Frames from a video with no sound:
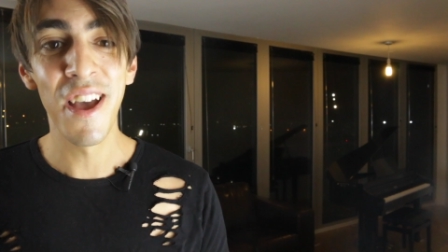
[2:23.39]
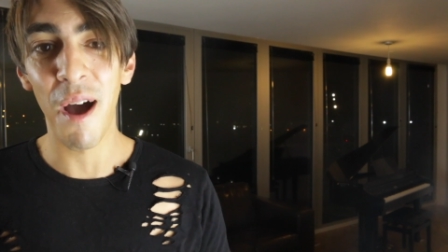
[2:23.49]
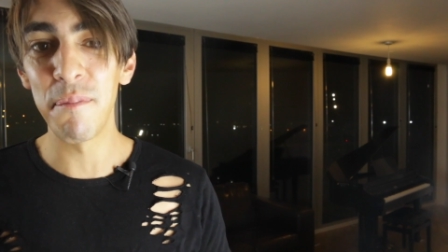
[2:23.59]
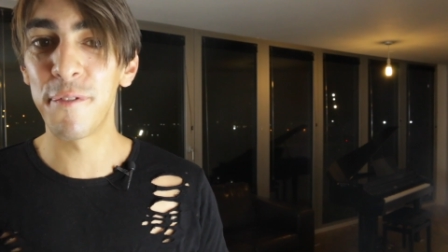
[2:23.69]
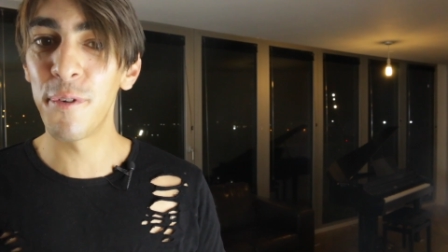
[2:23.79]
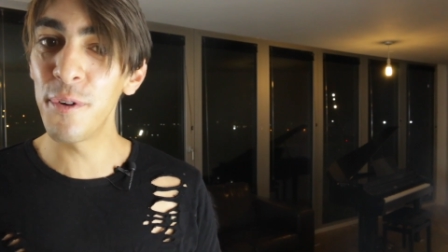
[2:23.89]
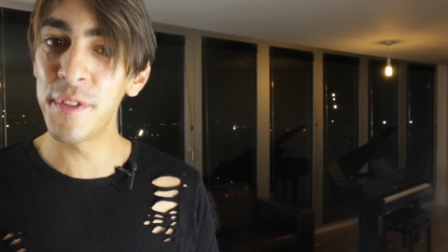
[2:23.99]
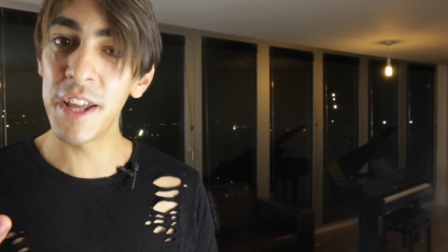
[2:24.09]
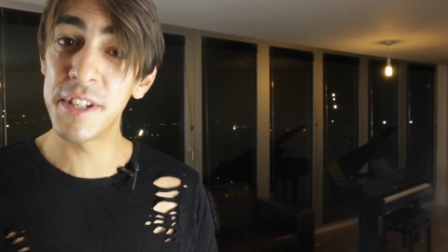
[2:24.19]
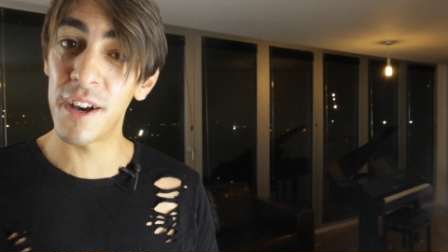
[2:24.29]
Um, the fourth
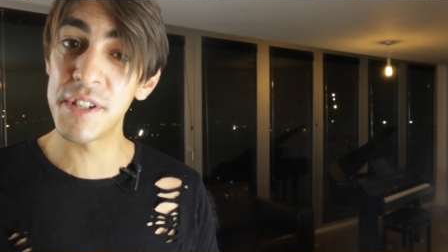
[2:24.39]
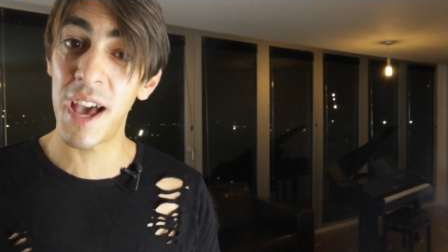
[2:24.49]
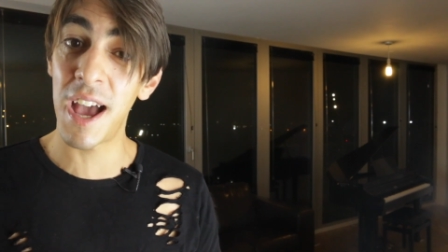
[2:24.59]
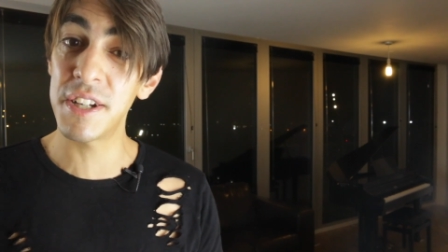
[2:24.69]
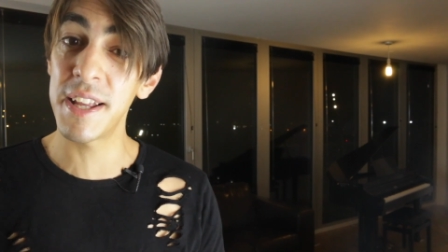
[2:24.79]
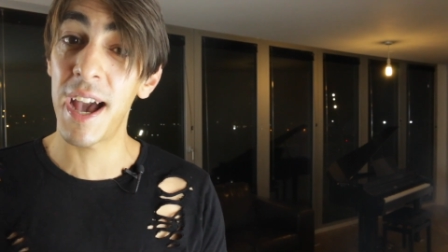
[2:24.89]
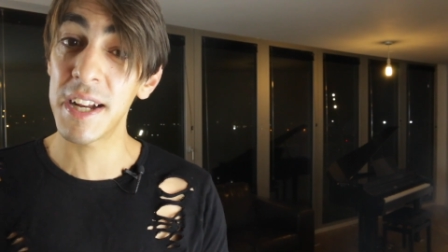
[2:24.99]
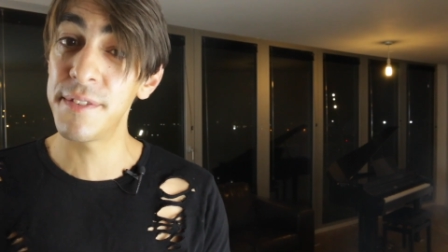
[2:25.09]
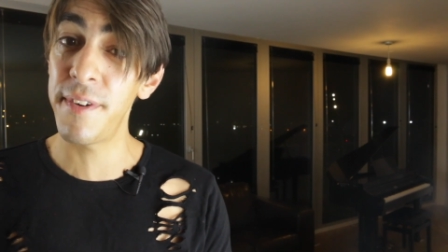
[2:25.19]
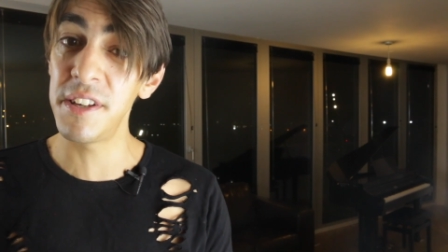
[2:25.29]
thing it does actually
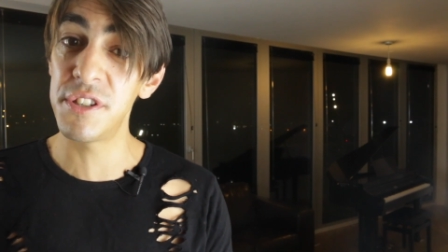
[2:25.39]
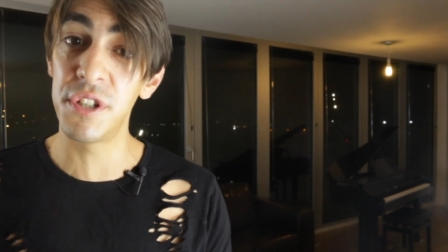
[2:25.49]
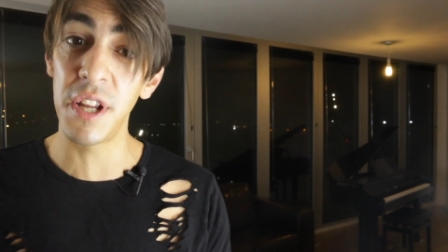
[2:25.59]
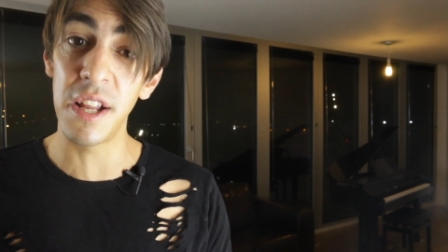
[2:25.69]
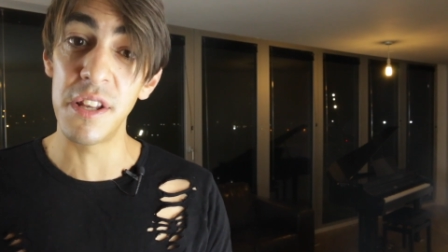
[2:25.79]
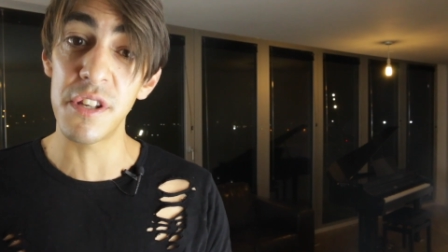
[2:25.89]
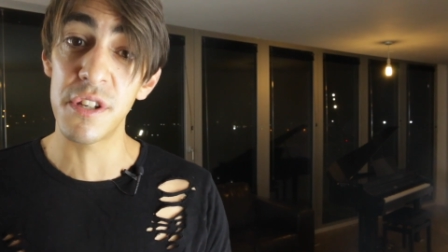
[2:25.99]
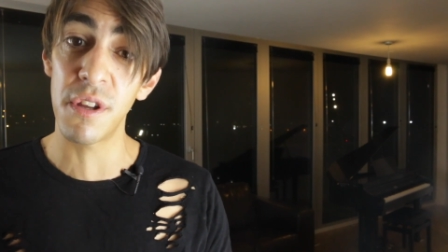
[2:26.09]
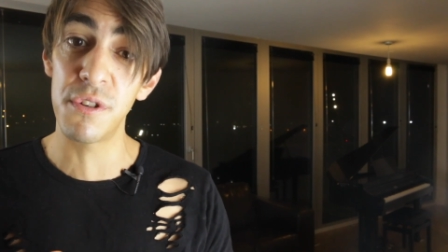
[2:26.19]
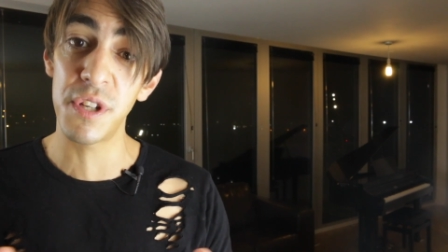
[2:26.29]
activates genes
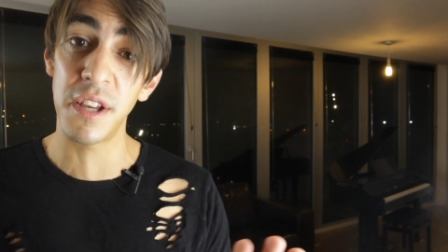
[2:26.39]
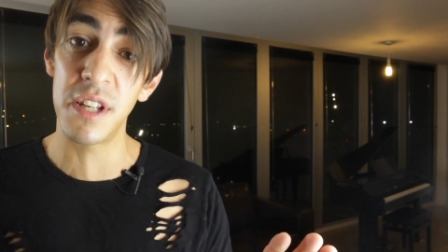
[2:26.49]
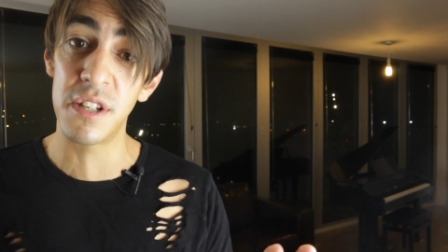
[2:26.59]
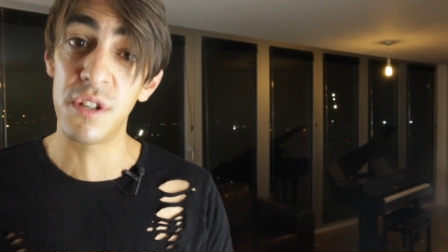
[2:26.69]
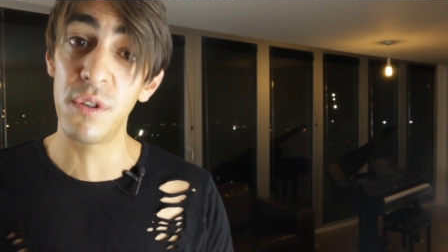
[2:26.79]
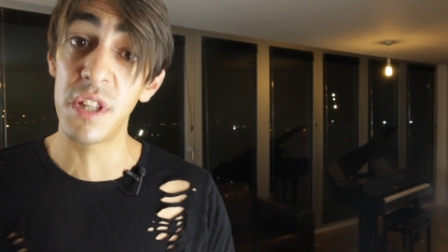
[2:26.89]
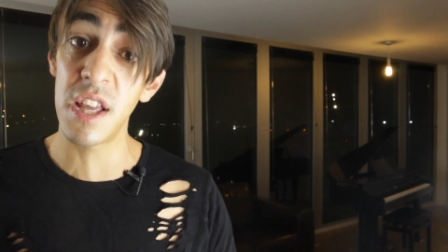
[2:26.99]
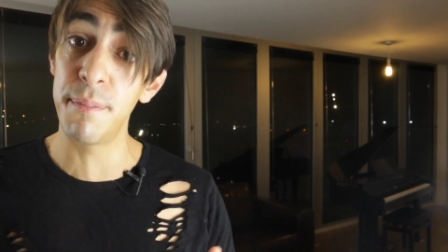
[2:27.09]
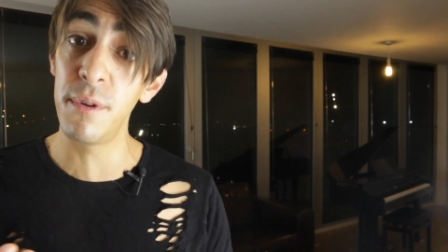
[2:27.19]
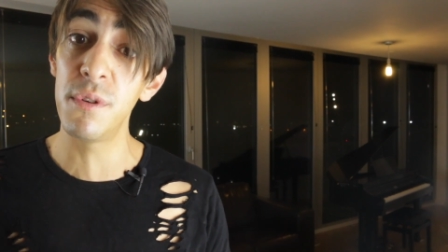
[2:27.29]
associated to
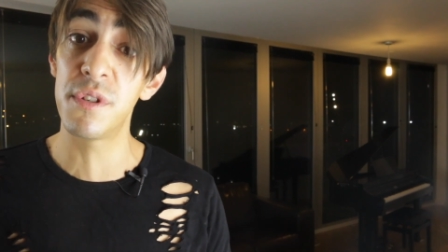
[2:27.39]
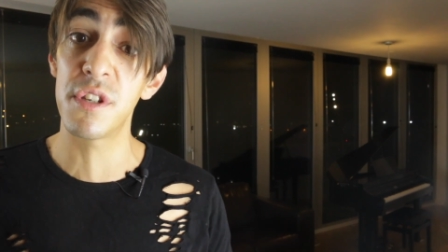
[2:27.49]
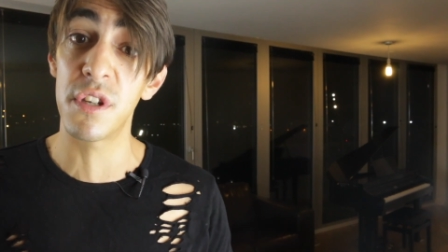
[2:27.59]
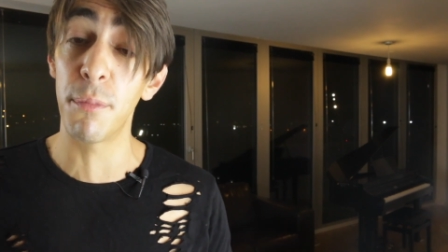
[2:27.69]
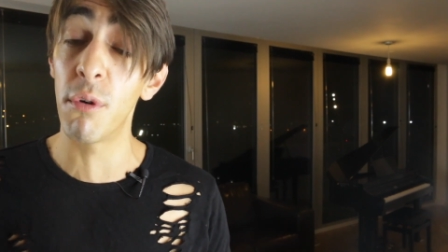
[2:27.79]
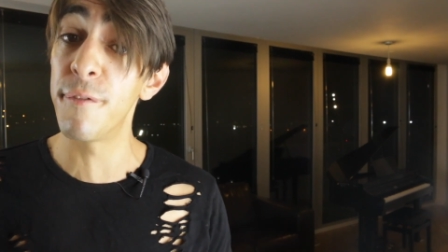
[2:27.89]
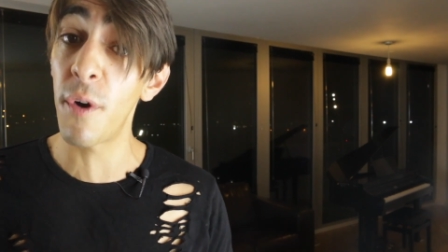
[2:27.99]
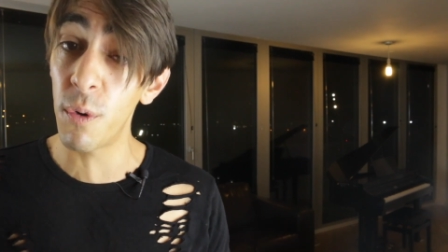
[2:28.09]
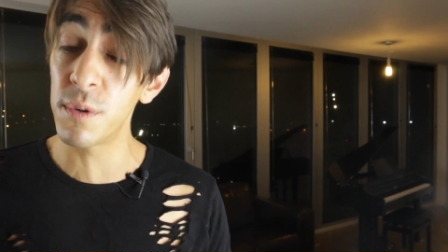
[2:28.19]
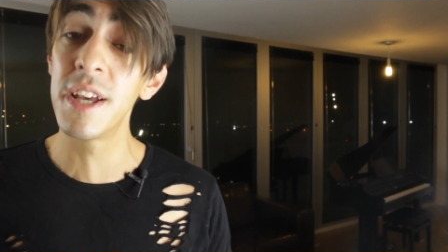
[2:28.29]
the immune system or
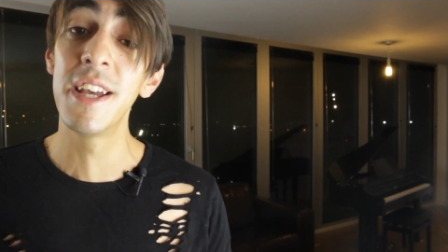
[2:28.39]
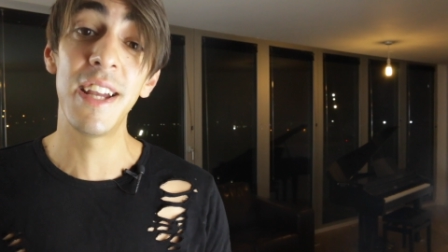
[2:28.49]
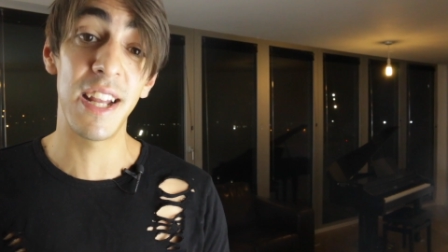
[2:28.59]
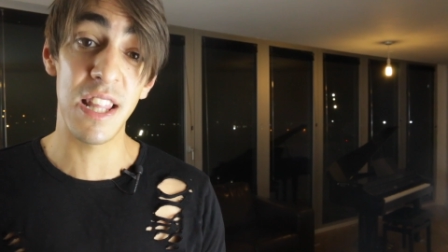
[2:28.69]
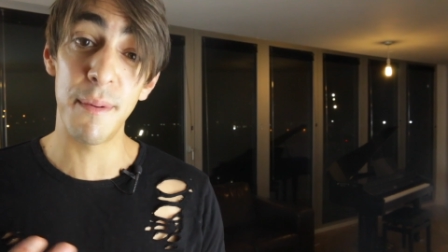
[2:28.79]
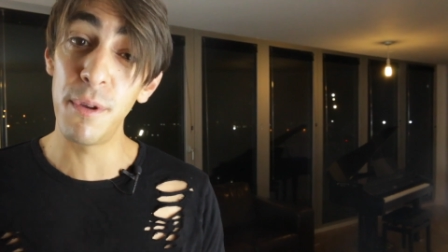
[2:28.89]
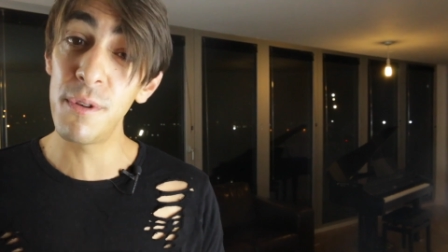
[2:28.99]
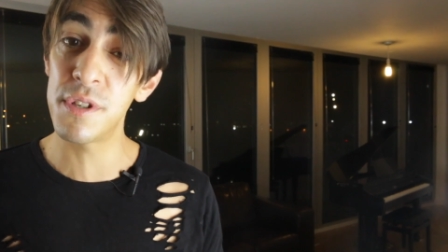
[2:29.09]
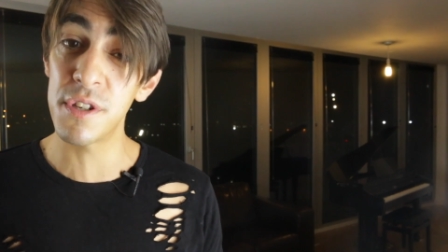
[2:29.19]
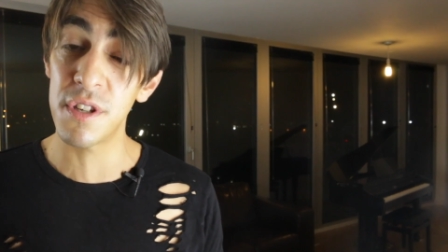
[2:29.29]
involved in the
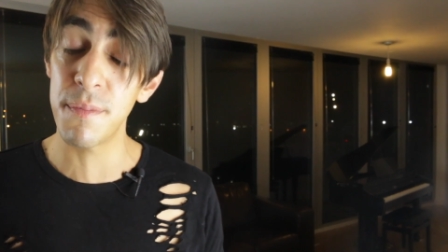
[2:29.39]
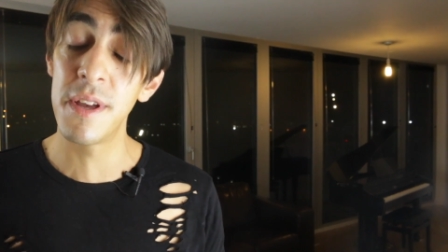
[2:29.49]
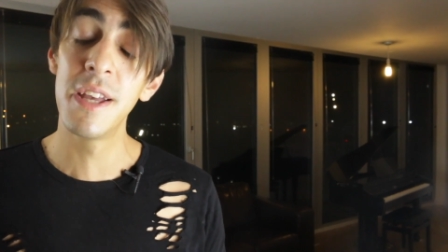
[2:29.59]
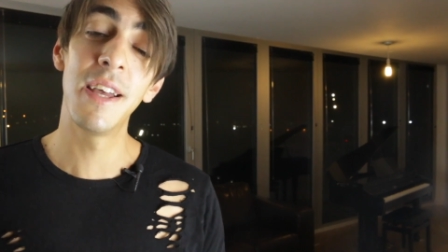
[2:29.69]
immune system.